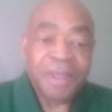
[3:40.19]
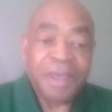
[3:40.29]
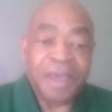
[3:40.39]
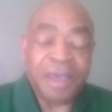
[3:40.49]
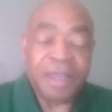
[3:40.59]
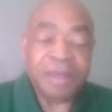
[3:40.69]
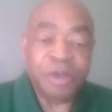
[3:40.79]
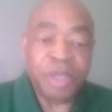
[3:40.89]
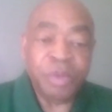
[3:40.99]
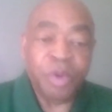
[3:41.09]
I know
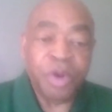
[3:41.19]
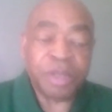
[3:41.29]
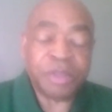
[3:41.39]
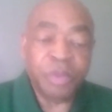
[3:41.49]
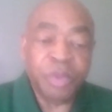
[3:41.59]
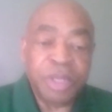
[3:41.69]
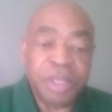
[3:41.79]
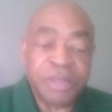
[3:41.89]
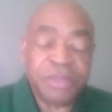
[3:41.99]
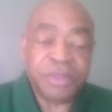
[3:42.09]
he worked
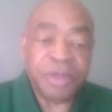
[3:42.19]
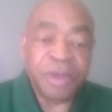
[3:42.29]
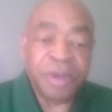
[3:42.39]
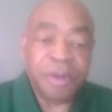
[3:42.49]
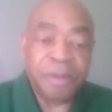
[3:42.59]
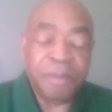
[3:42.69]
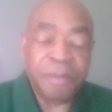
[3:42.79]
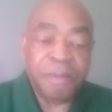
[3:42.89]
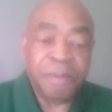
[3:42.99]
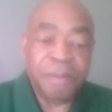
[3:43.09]
with some
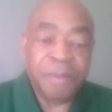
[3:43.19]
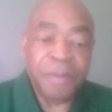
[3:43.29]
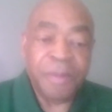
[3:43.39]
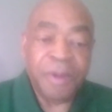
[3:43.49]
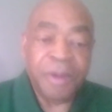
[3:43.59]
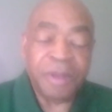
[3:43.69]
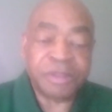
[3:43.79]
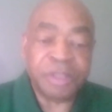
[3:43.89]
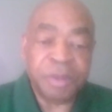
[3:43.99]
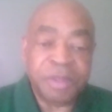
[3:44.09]

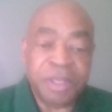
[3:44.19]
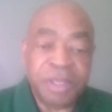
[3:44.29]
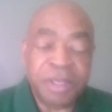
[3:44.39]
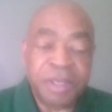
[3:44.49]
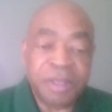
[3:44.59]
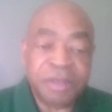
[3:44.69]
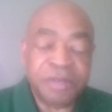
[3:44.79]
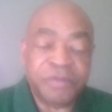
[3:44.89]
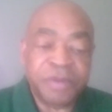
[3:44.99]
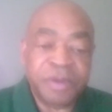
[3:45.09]
of the different